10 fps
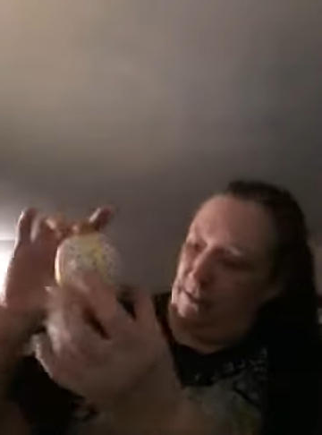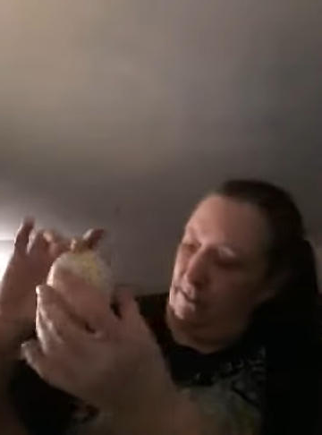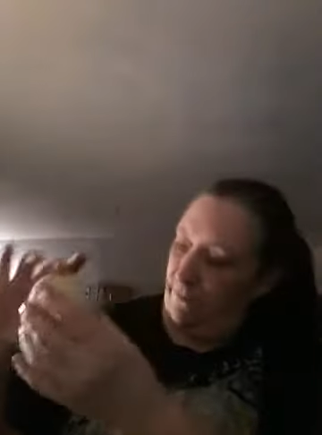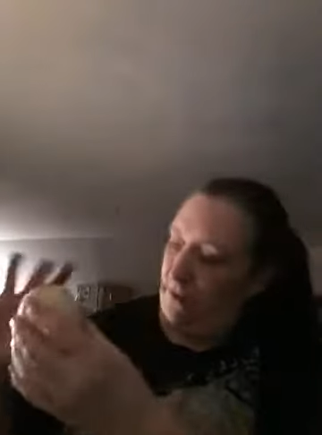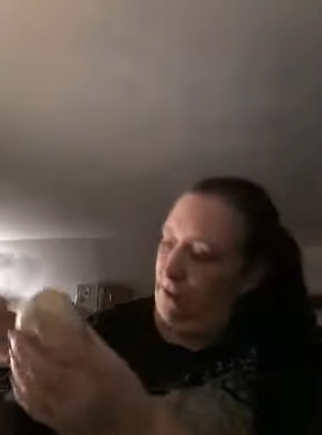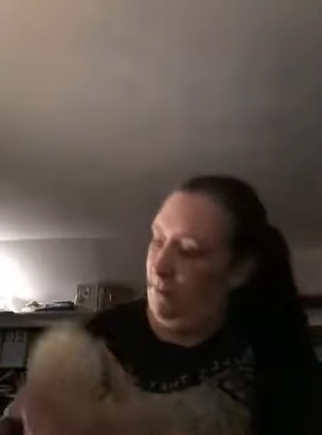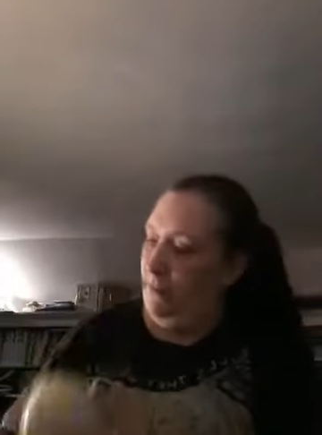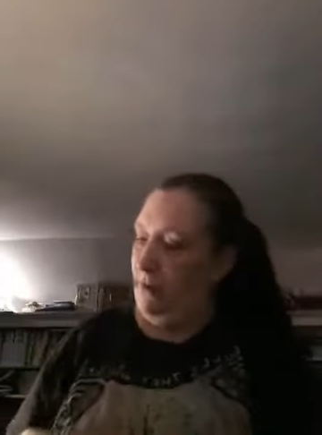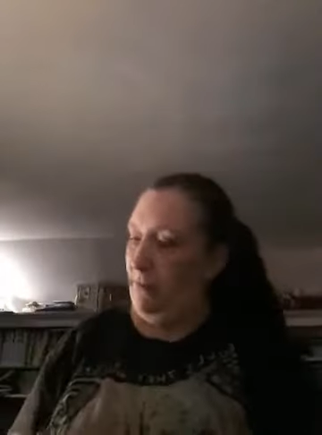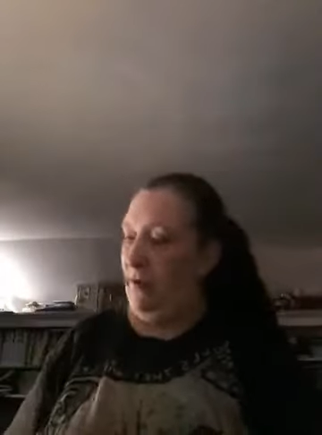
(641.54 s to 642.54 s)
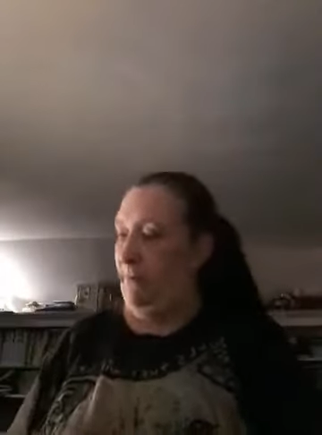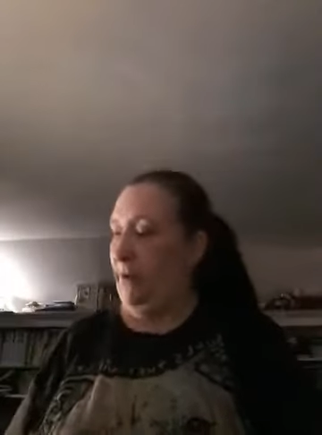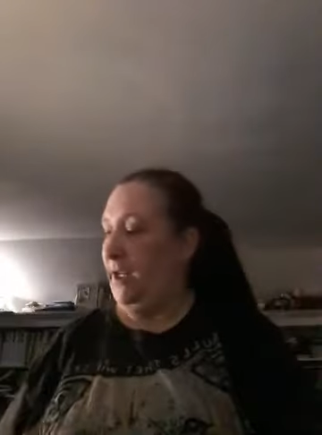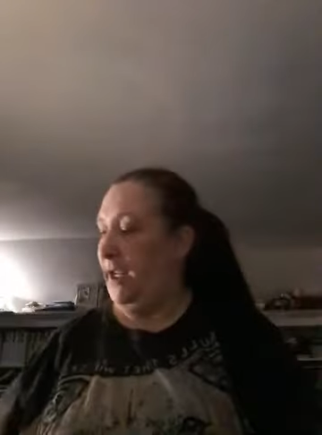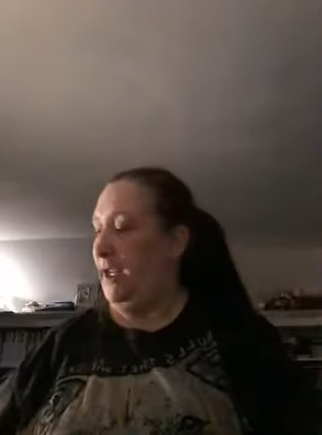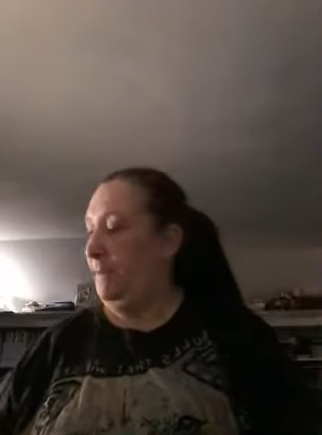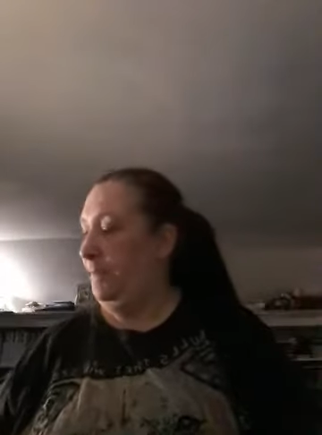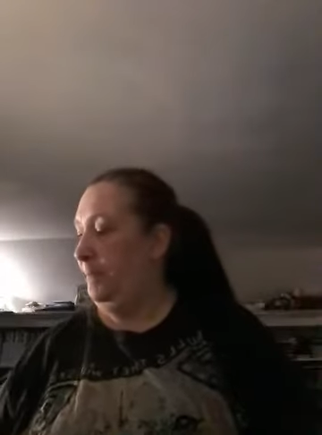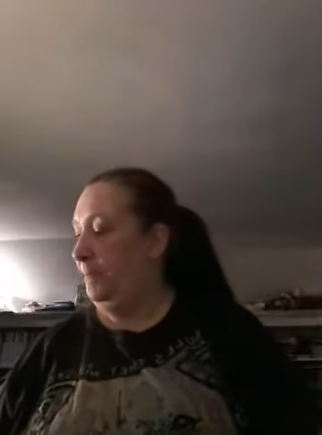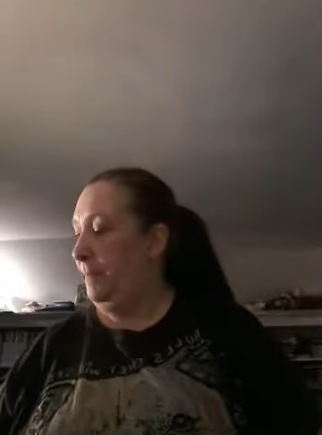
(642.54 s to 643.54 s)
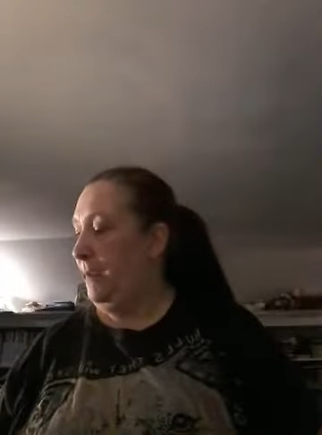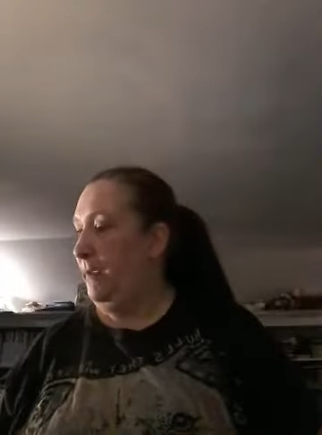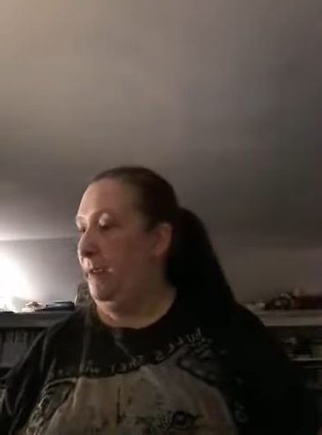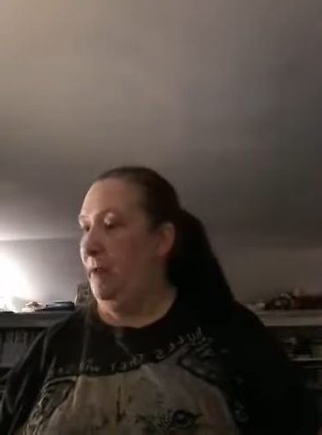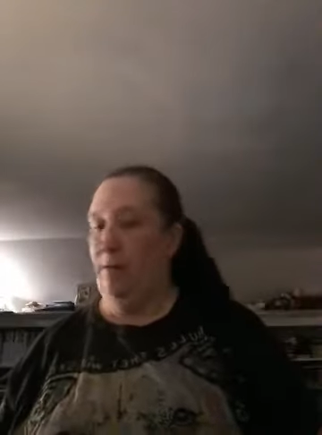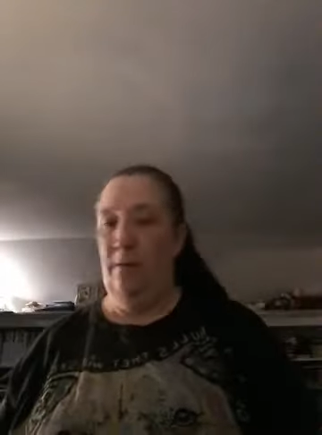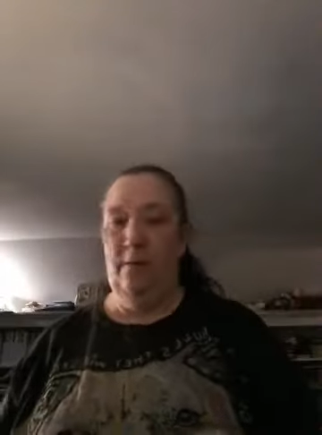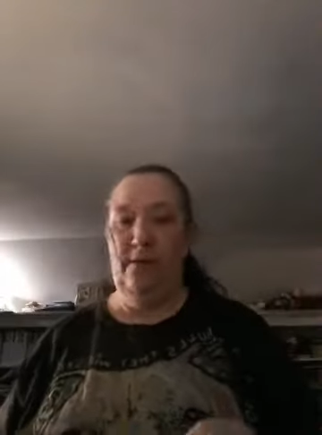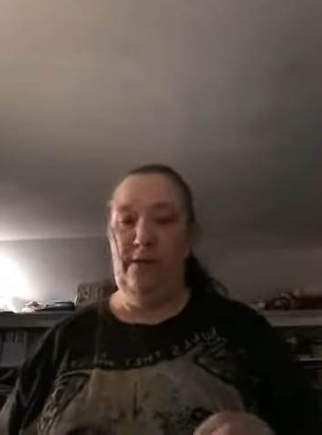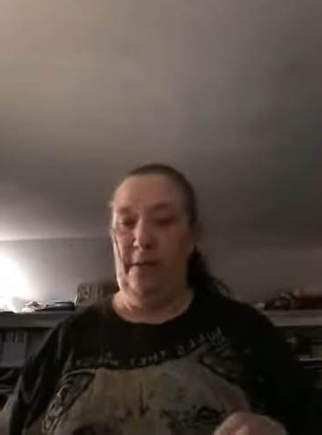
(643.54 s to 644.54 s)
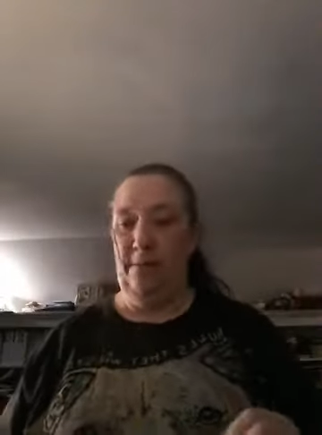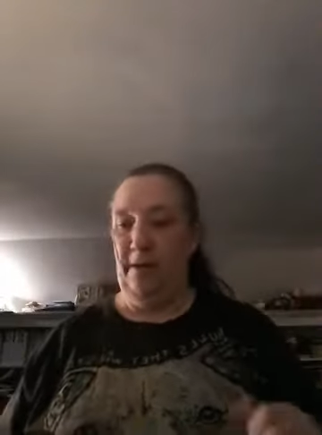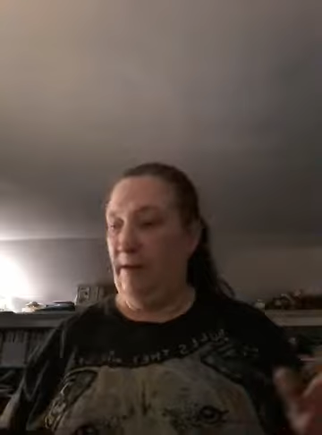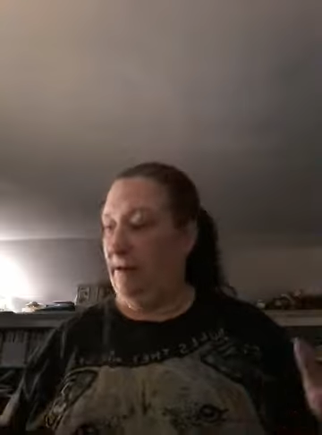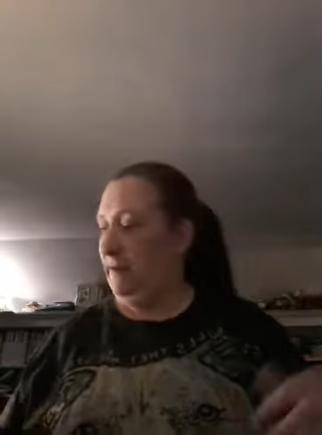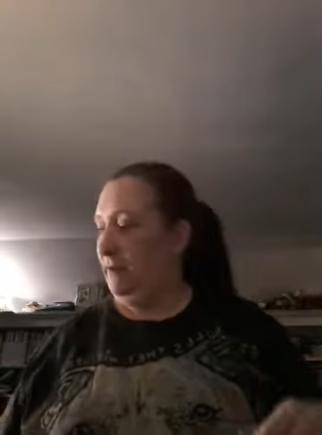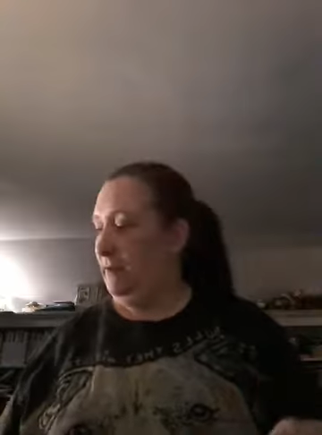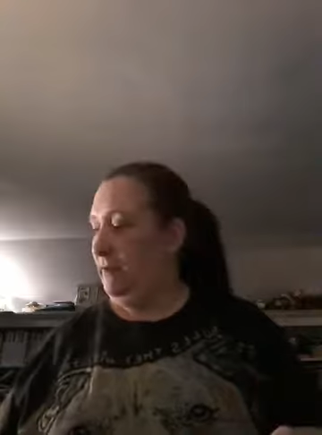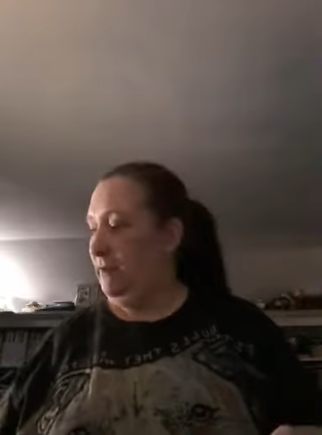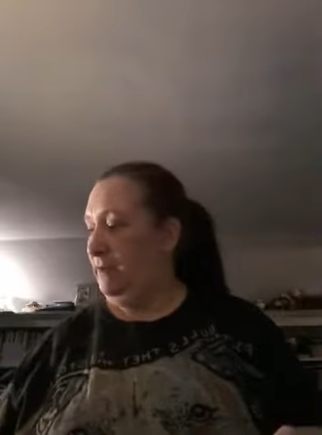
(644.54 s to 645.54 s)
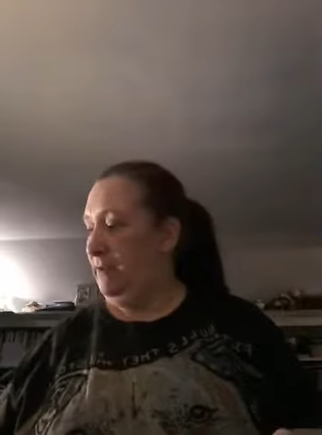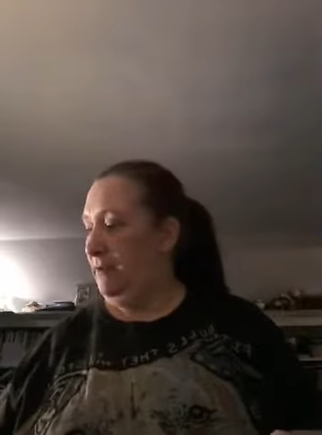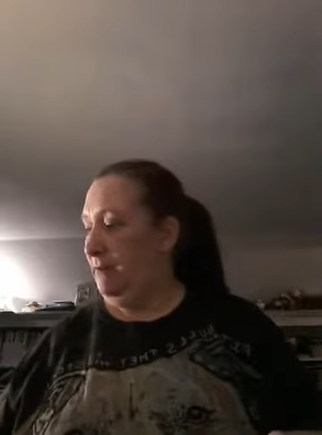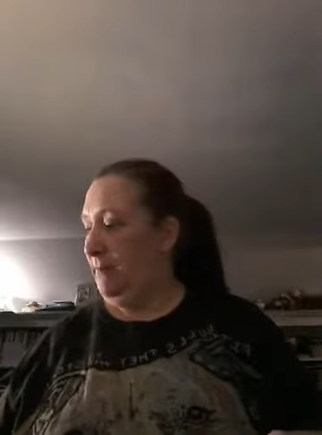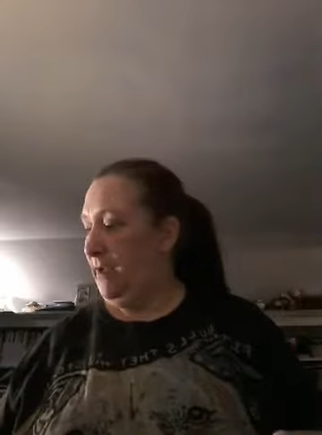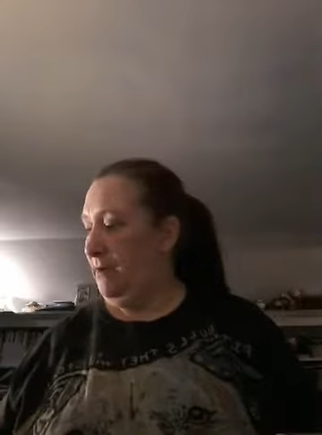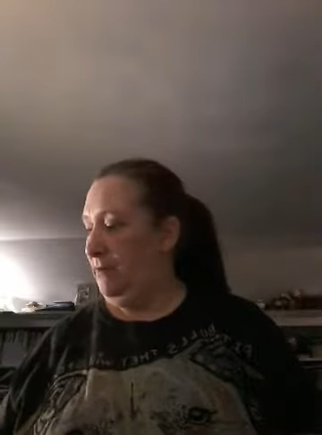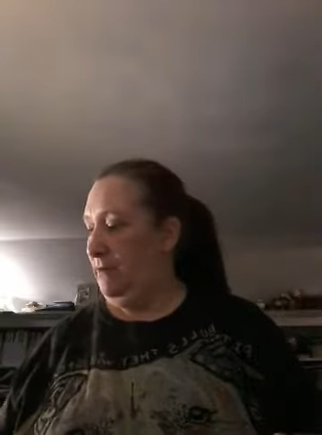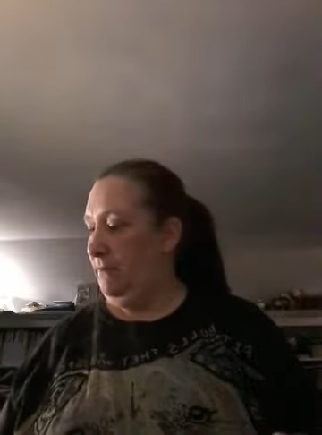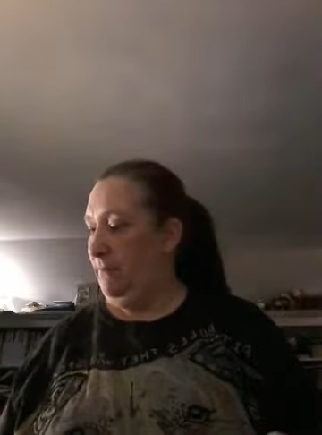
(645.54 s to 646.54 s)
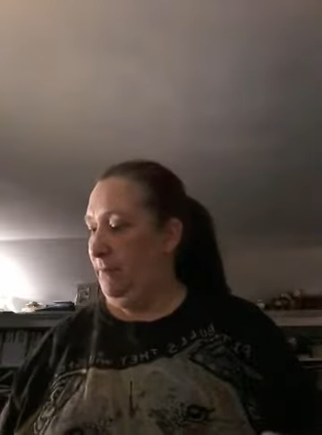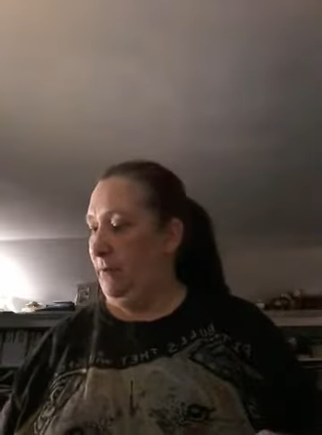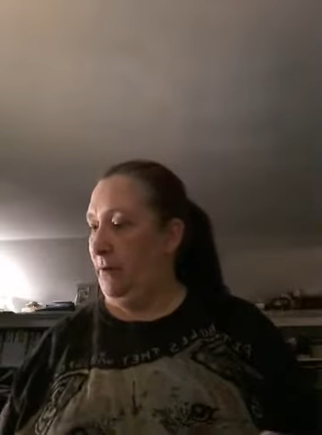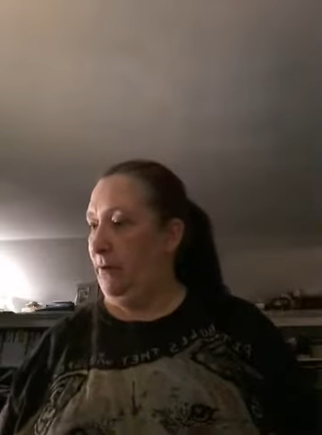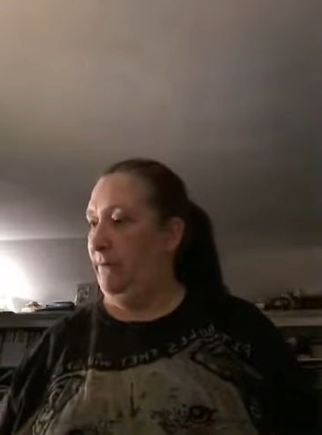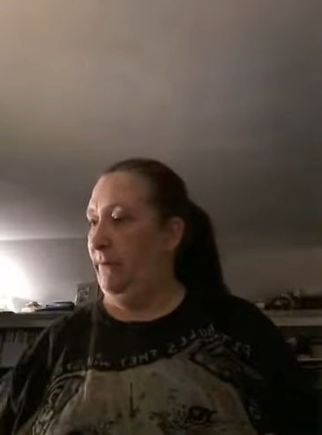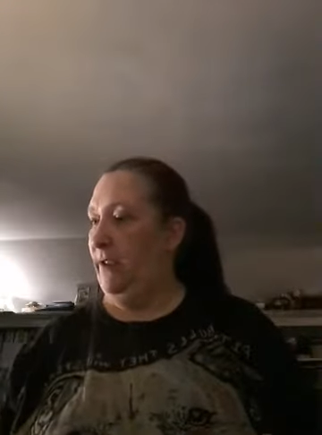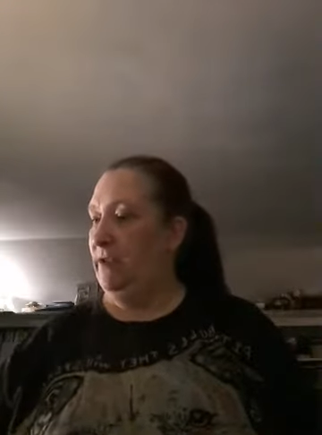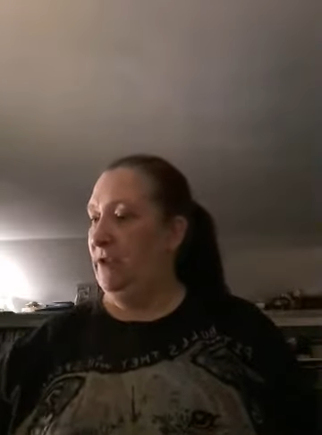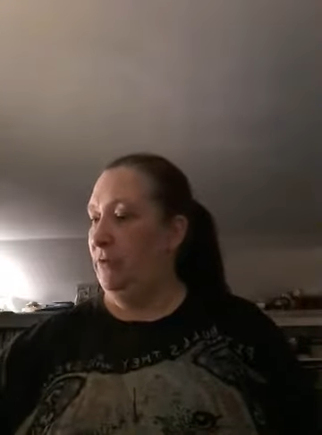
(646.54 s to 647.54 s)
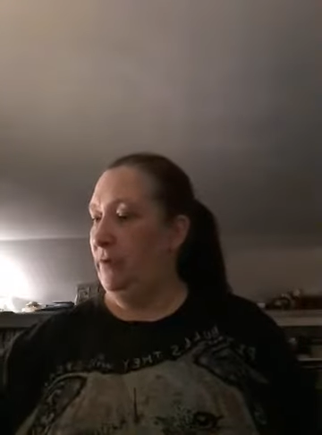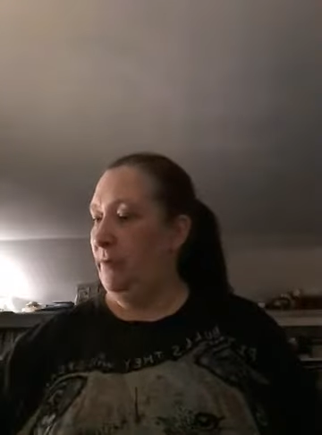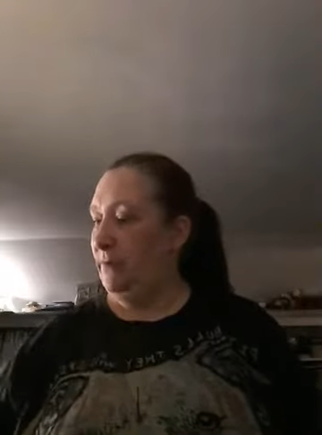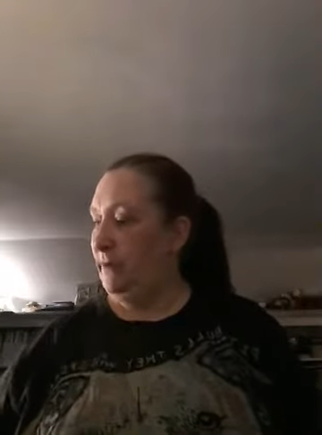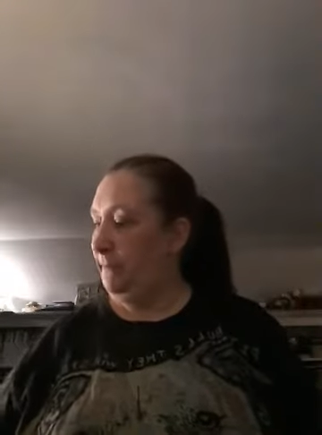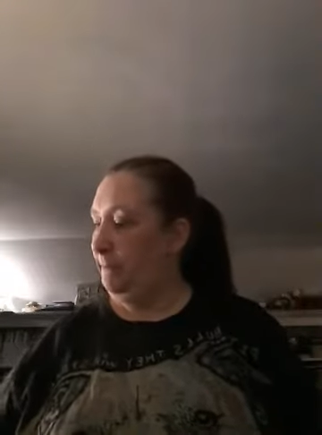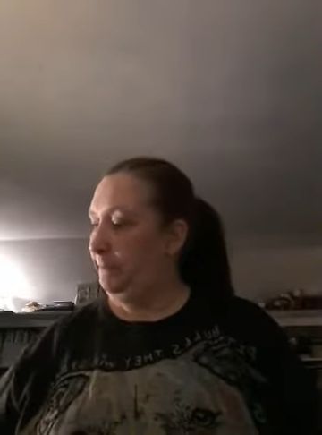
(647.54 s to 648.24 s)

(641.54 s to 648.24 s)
And if you're going to put him on a plate or something, it's not going to matter with all the fancy trims.